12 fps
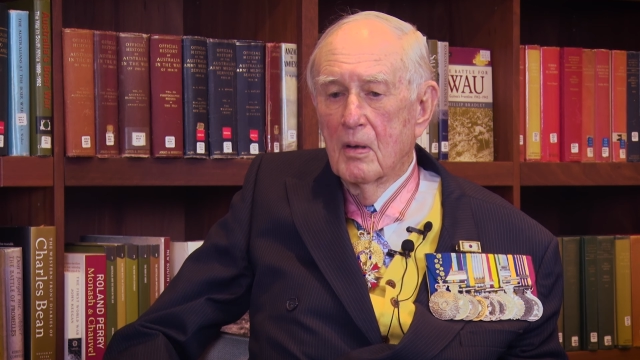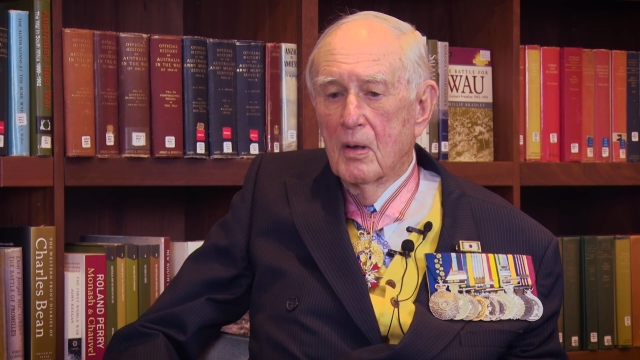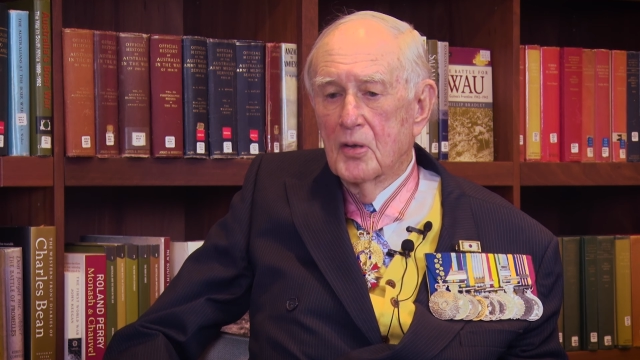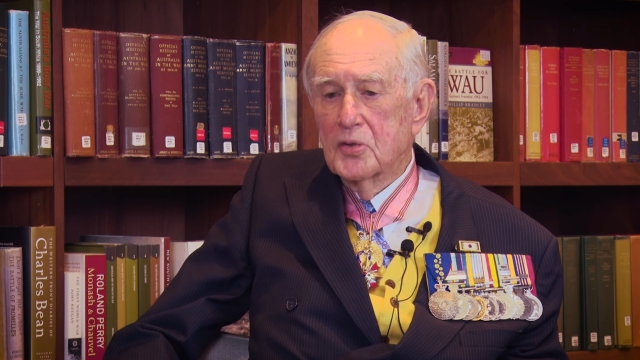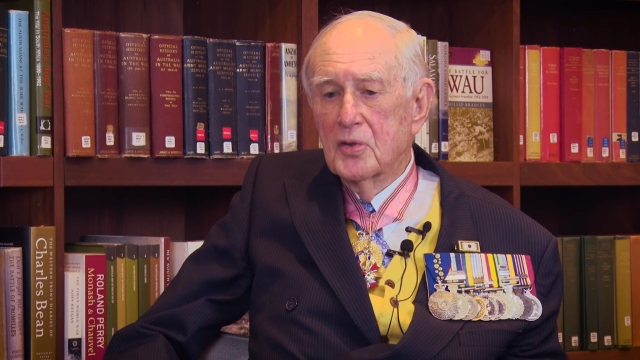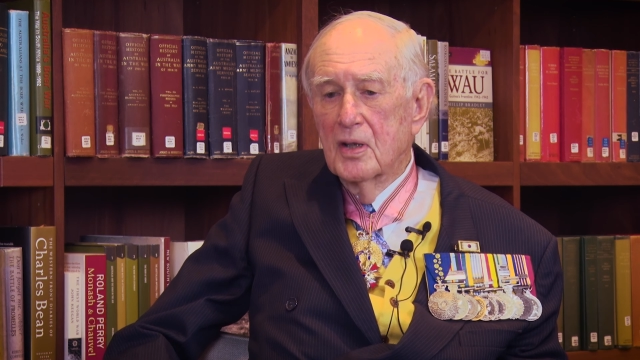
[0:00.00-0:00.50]

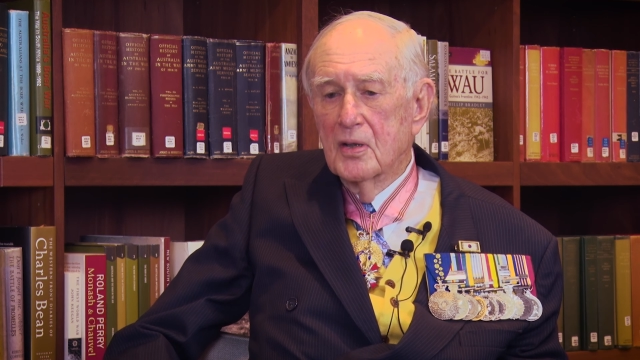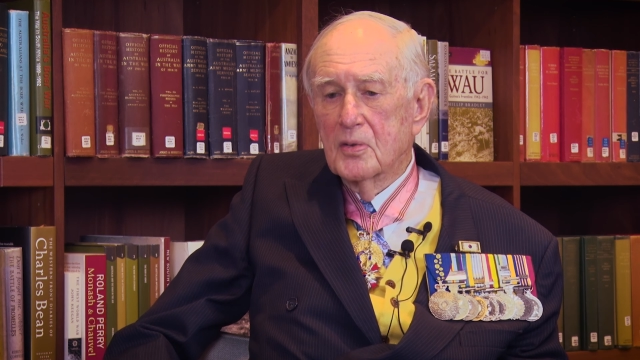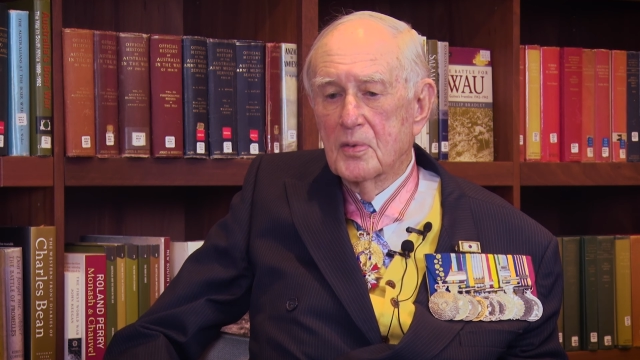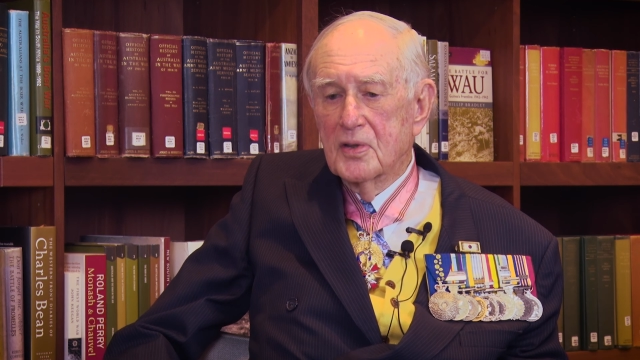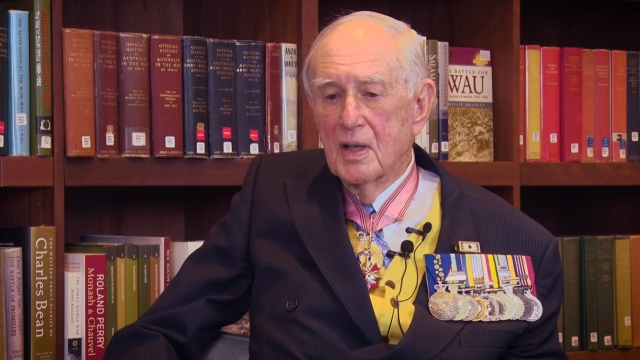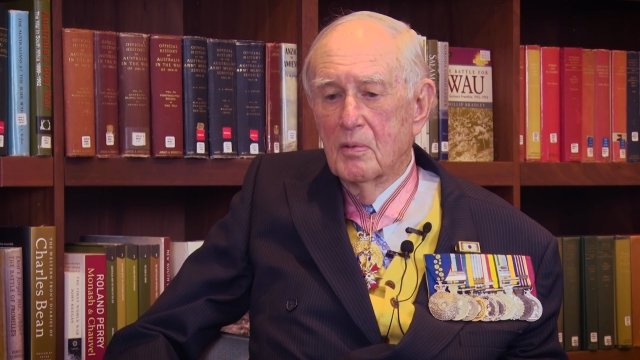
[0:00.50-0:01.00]
Australians
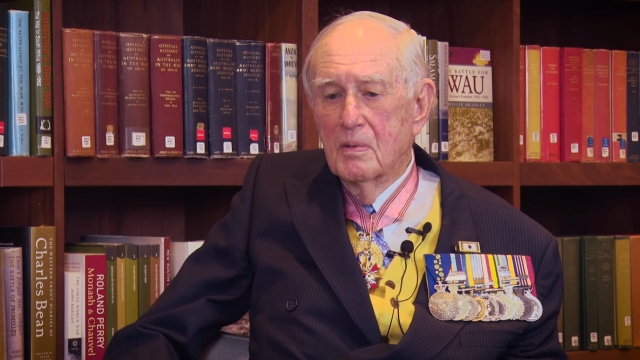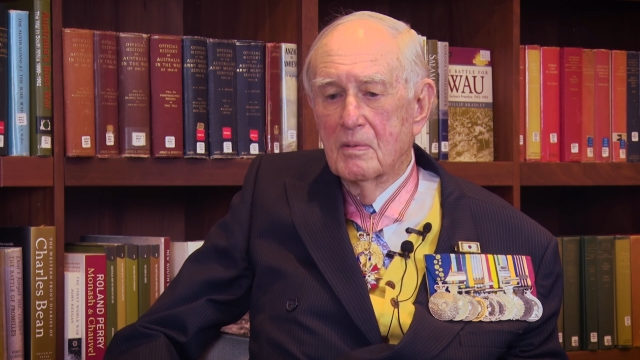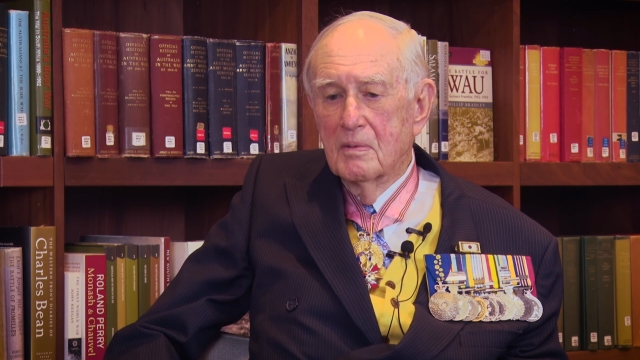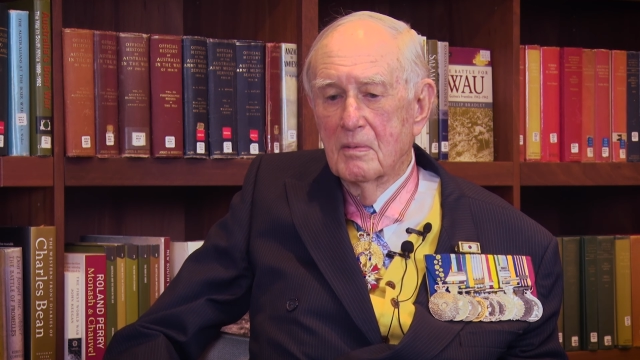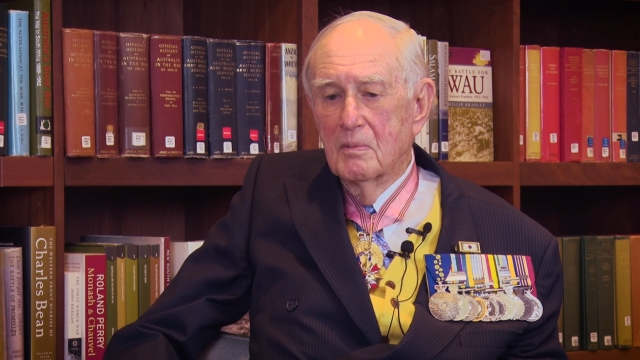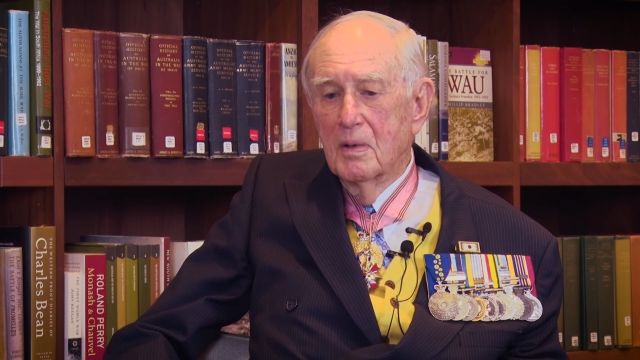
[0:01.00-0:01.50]
would say,
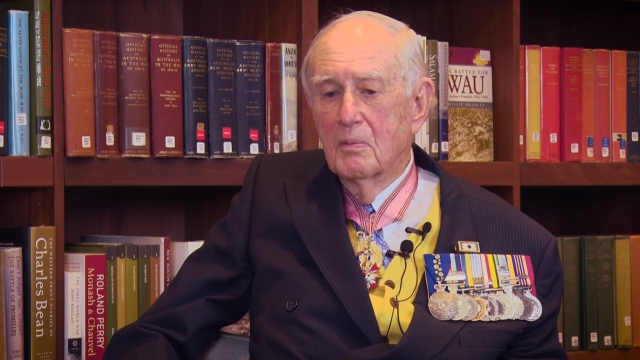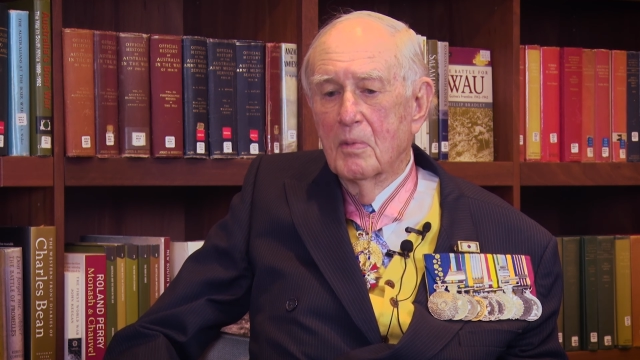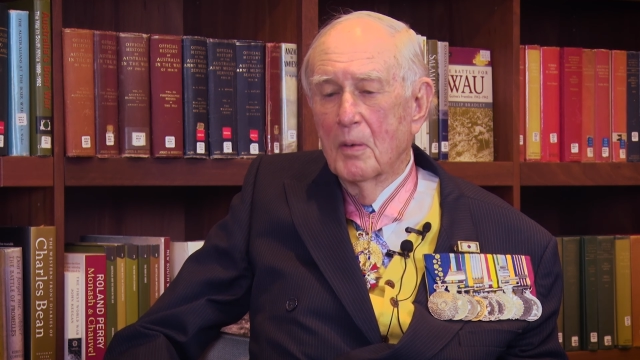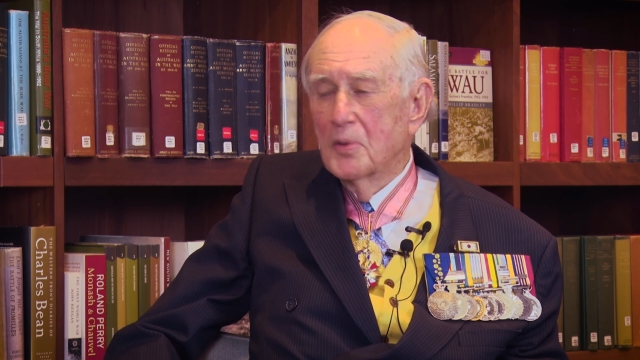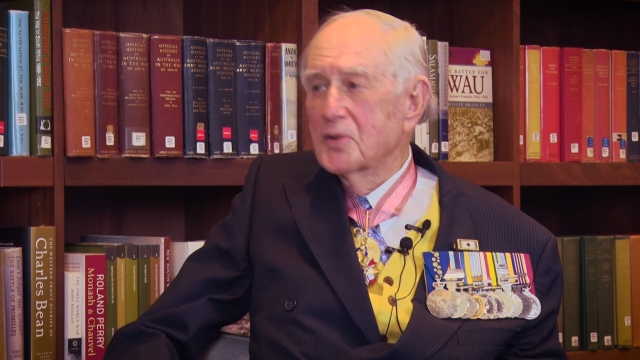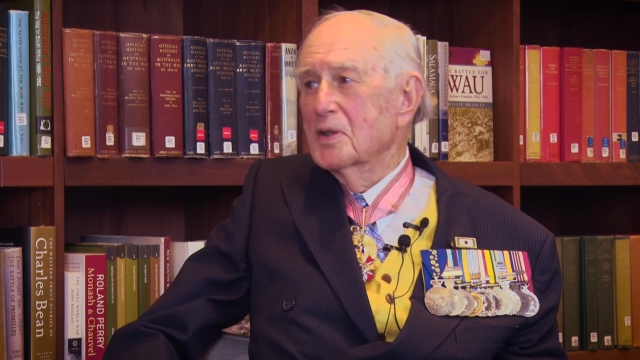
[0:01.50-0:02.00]

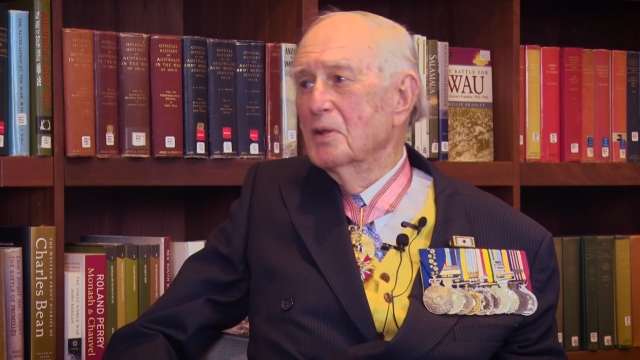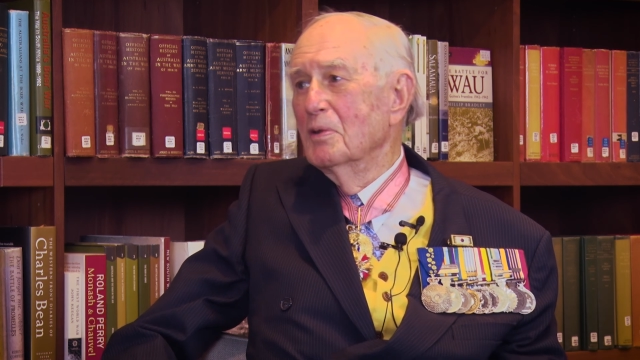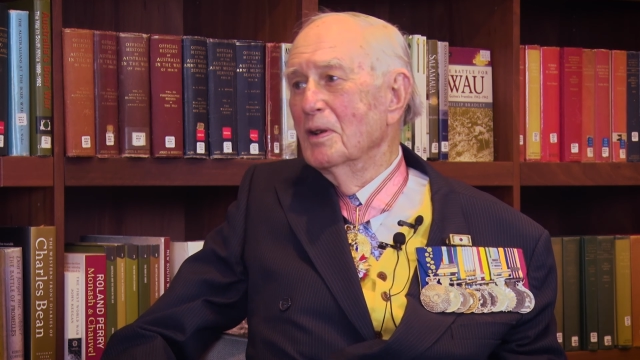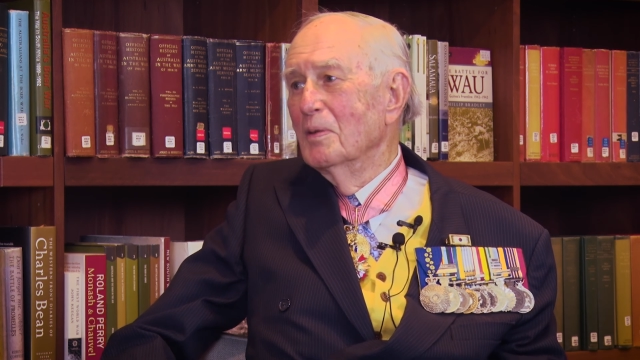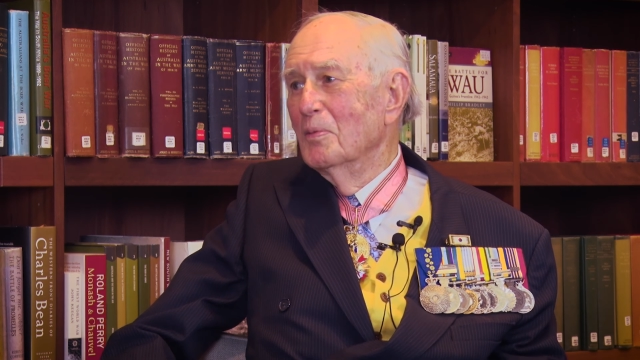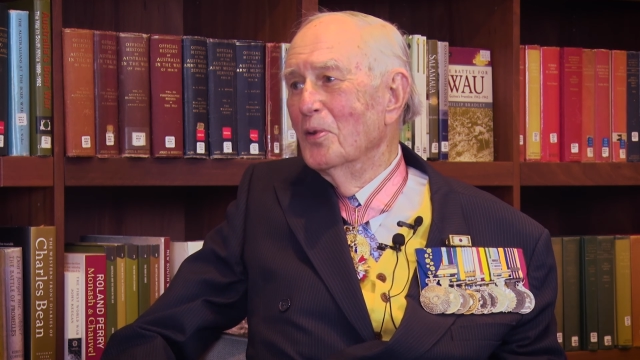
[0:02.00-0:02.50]
what was the Korean